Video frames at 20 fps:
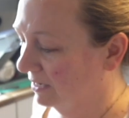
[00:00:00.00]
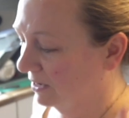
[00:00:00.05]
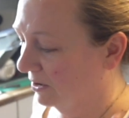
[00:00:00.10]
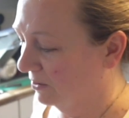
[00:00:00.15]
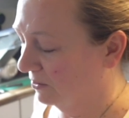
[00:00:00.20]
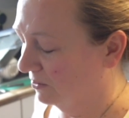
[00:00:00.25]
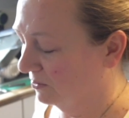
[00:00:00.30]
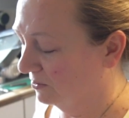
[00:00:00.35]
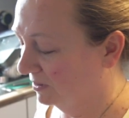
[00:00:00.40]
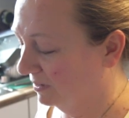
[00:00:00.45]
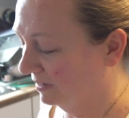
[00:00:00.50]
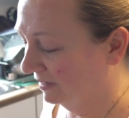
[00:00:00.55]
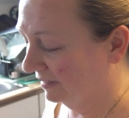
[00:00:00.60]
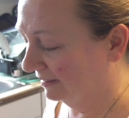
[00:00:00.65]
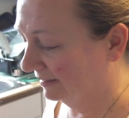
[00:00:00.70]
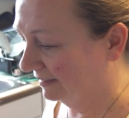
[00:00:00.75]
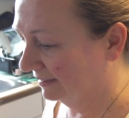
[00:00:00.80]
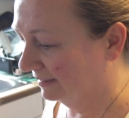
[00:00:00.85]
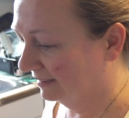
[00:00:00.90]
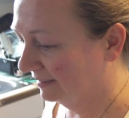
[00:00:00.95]
know,
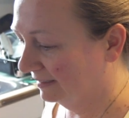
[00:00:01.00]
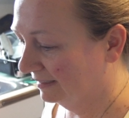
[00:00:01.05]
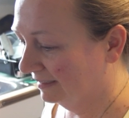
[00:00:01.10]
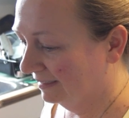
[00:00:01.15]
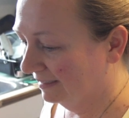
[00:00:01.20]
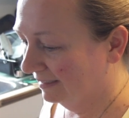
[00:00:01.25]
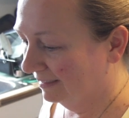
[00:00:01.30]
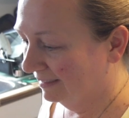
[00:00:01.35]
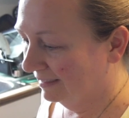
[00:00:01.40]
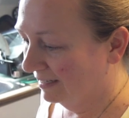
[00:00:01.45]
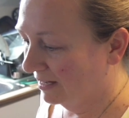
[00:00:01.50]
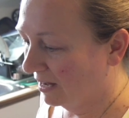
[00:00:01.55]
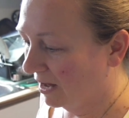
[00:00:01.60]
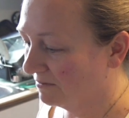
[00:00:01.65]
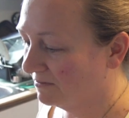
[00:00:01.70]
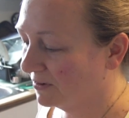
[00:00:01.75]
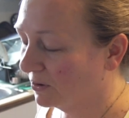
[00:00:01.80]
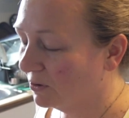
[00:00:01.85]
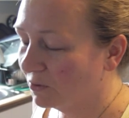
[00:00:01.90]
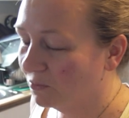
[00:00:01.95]

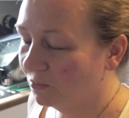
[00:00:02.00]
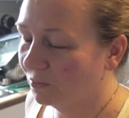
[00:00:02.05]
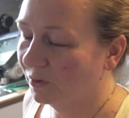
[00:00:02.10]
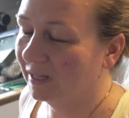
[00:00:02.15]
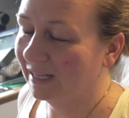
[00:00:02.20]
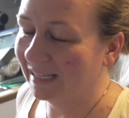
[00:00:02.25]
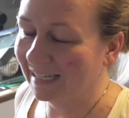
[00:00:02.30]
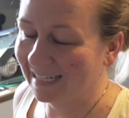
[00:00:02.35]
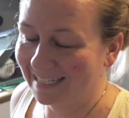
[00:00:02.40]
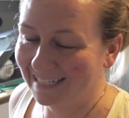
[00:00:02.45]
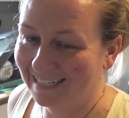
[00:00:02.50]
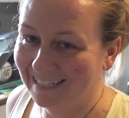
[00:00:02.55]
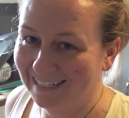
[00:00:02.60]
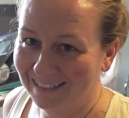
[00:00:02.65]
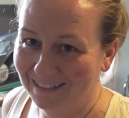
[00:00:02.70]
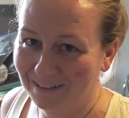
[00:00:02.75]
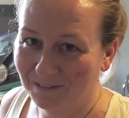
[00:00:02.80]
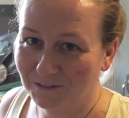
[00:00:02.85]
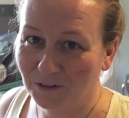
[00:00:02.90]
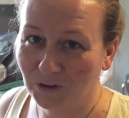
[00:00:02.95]
very willing
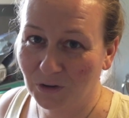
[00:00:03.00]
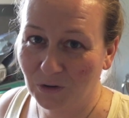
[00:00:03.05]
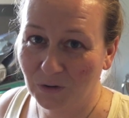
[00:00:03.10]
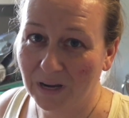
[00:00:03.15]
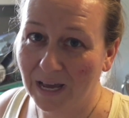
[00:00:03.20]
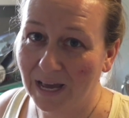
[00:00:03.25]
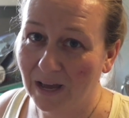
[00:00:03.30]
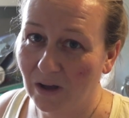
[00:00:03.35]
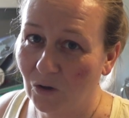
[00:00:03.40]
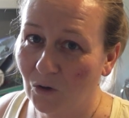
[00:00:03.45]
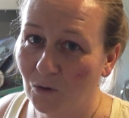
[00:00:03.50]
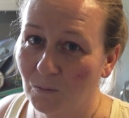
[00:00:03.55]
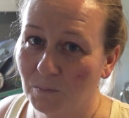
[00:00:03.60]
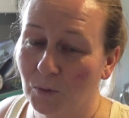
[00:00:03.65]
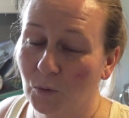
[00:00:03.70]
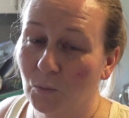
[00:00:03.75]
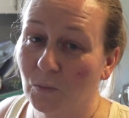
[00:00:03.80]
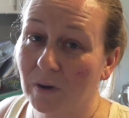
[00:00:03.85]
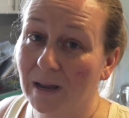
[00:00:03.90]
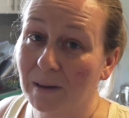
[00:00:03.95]
for her to help.
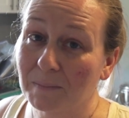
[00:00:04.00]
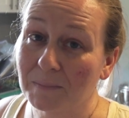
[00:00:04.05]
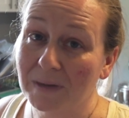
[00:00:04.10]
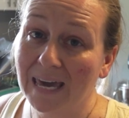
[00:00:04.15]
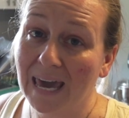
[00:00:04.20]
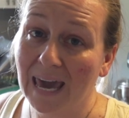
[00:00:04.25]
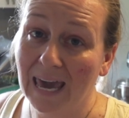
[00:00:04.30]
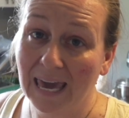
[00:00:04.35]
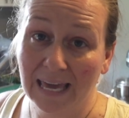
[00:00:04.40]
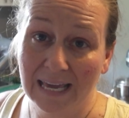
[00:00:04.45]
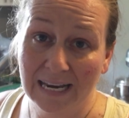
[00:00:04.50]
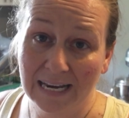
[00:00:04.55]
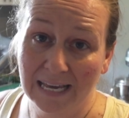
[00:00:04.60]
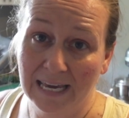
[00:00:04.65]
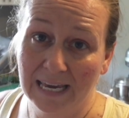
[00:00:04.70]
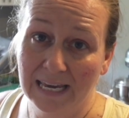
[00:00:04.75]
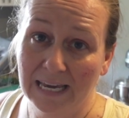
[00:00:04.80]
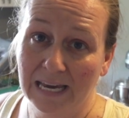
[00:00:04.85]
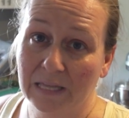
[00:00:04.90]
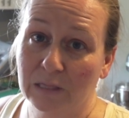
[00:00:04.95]
But when I'm
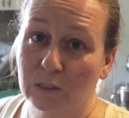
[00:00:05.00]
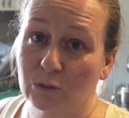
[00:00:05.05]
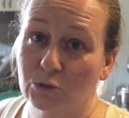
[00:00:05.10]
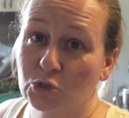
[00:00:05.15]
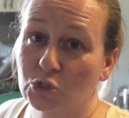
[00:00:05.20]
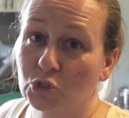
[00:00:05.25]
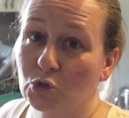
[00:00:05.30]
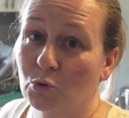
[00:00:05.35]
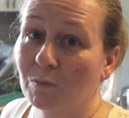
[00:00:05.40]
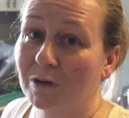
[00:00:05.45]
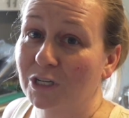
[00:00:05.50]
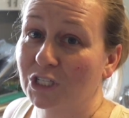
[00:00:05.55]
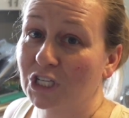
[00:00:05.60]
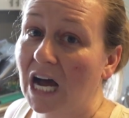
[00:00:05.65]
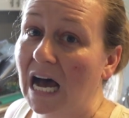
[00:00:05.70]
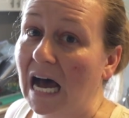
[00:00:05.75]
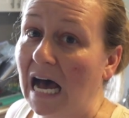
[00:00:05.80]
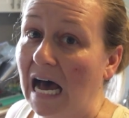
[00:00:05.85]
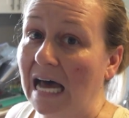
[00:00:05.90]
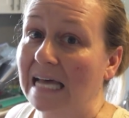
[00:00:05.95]
canning and there's so much
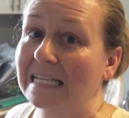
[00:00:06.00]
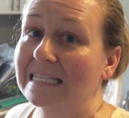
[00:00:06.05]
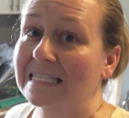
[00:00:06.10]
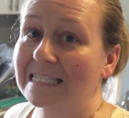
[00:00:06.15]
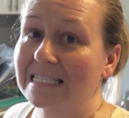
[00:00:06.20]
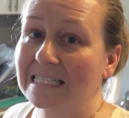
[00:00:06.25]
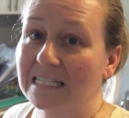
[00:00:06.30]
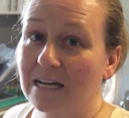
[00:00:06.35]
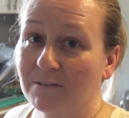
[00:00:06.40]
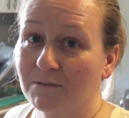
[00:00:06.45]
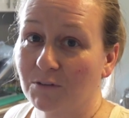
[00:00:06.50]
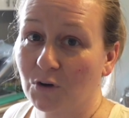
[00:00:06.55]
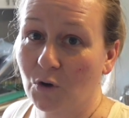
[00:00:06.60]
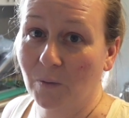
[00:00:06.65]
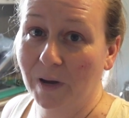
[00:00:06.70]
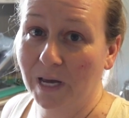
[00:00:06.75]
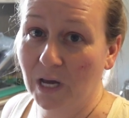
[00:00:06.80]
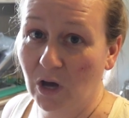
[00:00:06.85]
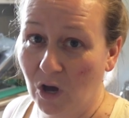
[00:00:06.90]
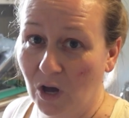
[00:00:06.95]
hot stuff
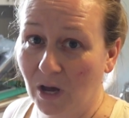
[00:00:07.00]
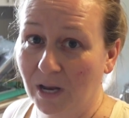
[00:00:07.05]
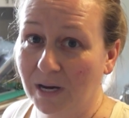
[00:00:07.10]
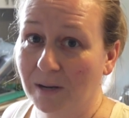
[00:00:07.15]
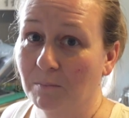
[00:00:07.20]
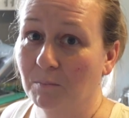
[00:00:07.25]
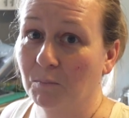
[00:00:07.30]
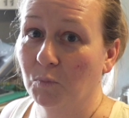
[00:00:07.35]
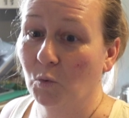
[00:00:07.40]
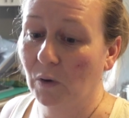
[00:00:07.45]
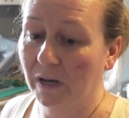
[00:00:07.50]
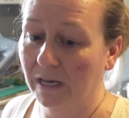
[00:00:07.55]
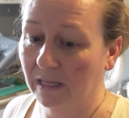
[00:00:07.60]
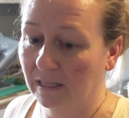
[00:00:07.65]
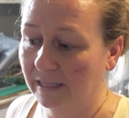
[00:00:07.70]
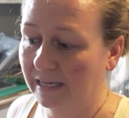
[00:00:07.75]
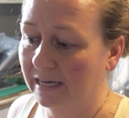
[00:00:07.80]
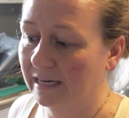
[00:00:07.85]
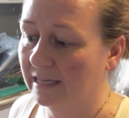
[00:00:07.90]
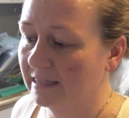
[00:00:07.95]
going on and
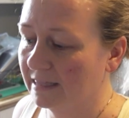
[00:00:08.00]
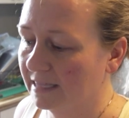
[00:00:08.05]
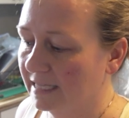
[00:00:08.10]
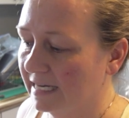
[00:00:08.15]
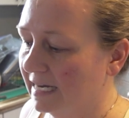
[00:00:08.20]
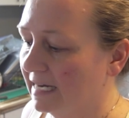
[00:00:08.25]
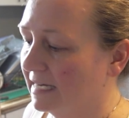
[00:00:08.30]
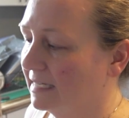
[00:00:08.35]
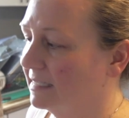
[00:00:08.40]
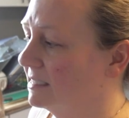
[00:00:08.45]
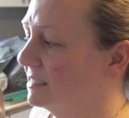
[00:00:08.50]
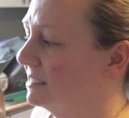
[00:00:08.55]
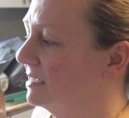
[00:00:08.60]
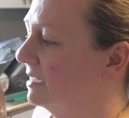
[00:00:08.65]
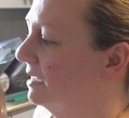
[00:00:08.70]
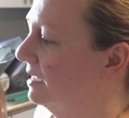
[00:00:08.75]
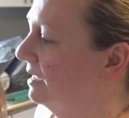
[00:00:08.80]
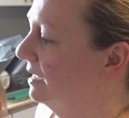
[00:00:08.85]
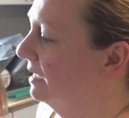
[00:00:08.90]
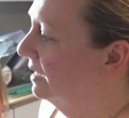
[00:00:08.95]
boiling and things,
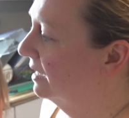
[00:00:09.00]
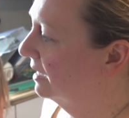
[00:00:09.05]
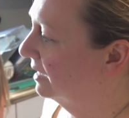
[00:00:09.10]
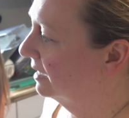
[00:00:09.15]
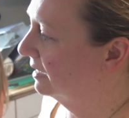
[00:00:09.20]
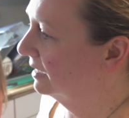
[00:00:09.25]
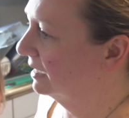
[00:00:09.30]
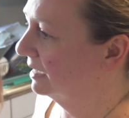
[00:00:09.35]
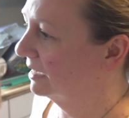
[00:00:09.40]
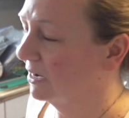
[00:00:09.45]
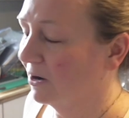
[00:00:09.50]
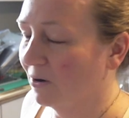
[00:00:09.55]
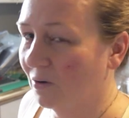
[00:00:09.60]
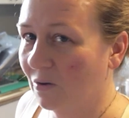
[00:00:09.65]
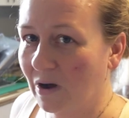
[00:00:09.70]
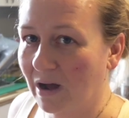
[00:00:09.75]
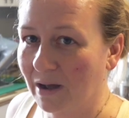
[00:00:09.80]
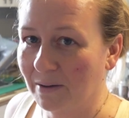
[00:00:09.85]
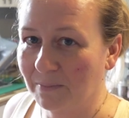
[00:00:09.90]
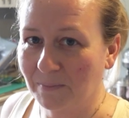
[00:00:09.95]
you know,
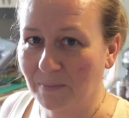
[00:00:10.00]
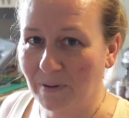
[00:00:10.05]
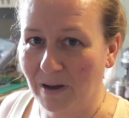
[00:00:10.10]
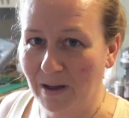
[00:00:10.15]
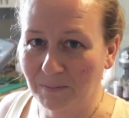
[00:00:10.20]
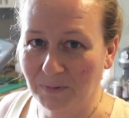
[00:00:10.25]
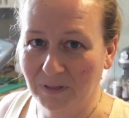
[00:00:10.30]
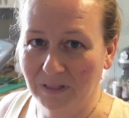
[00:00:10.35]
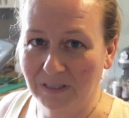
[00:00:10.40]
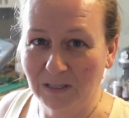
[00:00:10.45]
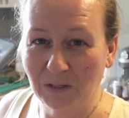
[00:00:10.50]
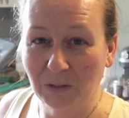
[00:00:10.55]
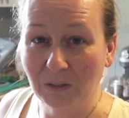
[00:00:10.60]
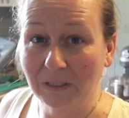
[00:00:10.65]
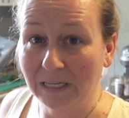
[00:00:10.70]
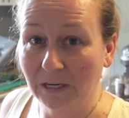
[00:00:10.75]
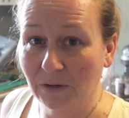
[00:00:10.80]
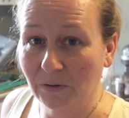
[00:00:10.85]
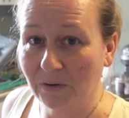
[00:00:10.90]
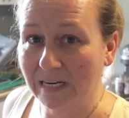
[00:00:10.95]
I'm a little
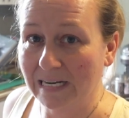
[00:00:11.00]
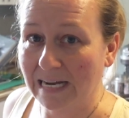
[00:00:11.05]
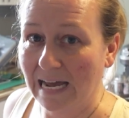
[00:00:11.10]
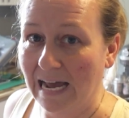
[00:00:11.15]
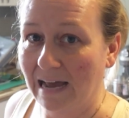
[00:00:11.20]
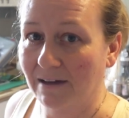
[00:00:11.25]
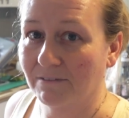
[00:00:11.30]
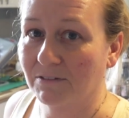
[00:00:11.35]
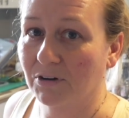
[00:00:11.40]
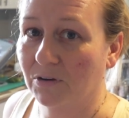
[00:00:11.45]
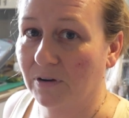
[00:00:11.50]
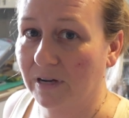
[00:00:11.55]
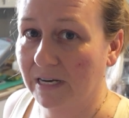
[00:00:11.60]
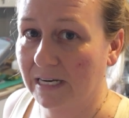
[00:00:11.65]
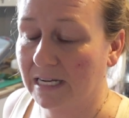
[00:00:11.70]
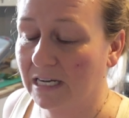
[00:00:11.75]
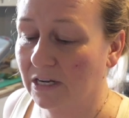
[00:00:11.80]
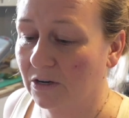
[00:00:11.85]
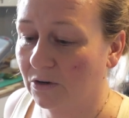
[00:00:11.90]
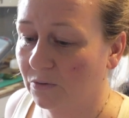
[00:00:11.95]
leery to have her
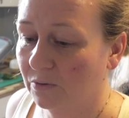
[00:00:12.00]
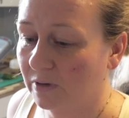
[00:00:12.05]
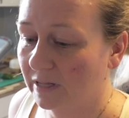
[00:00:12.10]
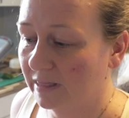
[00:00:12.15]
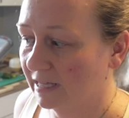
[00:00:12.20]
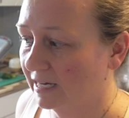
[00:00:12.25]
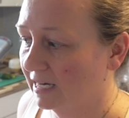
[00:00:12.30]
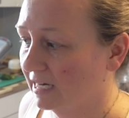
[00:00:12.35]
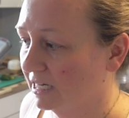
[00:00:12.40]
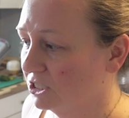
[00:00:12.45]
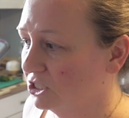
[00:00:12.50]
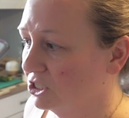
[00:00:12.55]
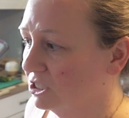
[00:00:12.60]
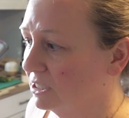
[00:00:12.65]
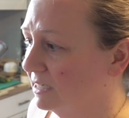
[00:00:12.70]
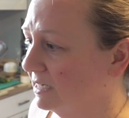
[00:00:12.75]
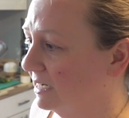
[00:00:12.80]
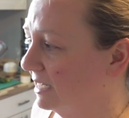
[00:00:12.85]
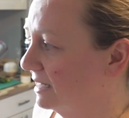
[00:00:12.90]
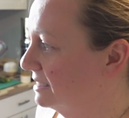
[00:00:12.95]
in here in the
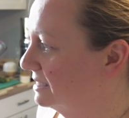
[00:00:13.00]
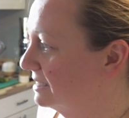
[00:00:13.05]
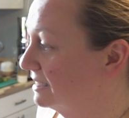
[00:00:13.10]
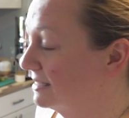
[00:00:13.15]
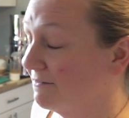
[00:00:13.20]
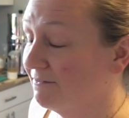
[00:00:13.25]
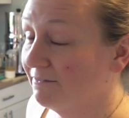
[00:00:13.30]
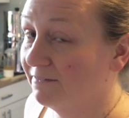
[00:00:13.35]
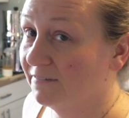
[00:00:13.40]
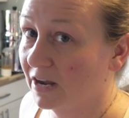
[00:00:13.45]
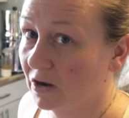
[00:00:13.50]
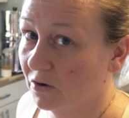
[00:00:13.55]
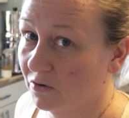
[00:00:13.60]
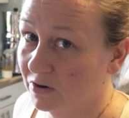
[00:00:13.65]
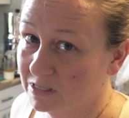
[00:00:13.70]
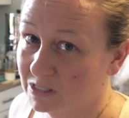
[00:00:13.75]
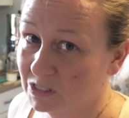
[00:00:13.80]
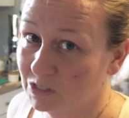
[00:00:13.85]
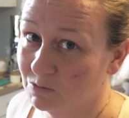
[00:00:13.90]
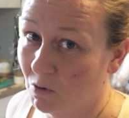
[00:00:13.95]
kitchen. This is a
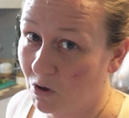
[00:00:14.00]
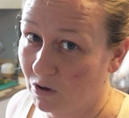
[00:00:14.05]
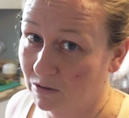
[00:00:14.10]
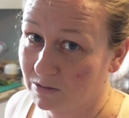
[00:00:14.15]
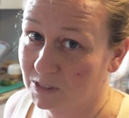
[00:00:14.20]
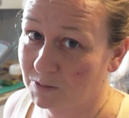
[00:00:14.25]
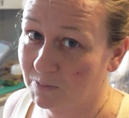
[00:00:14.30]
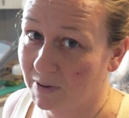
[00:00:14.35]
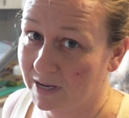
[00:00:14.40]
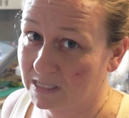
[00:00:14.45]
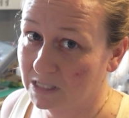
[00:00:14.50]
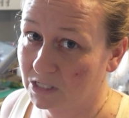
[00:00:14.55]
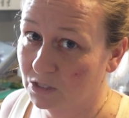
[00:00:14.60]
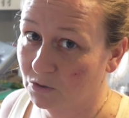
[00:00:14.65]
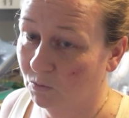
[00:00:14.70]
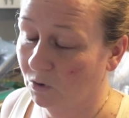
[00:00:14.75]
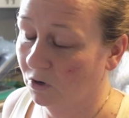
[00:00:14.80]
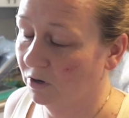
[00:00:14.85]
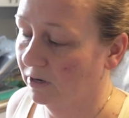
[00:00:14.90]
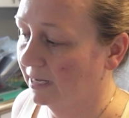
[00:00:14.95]
very small space to
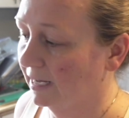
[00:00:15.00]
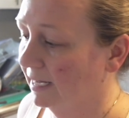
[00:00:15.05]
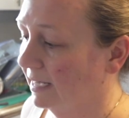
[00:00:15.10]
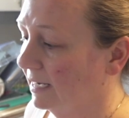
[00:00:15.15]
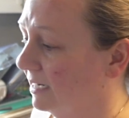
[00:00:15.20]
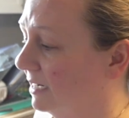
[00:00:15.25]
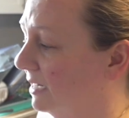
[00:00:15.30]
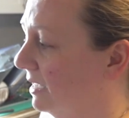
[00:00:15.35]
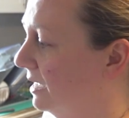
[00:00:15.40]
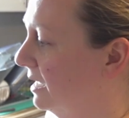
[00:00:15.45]
work in.